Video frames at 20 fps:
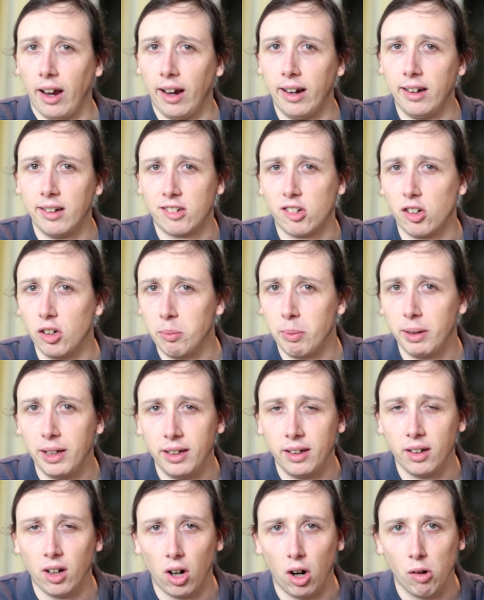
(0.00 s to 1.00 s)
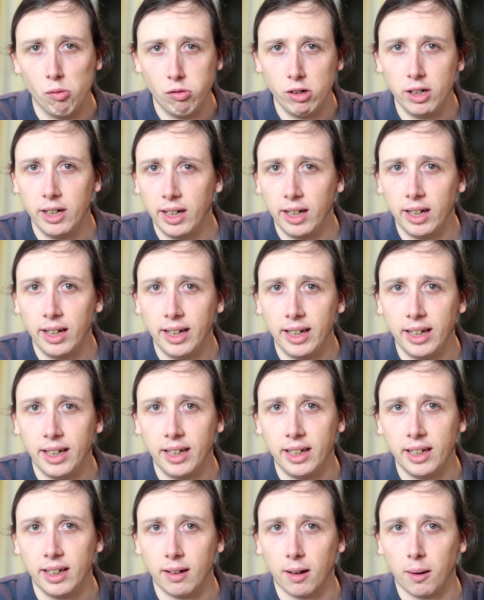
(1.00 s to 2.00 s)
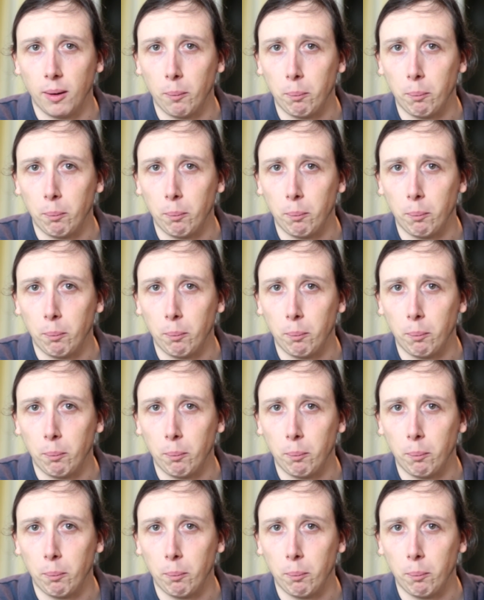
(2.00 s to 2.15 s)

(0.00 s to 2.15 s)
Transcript: It's going to be a really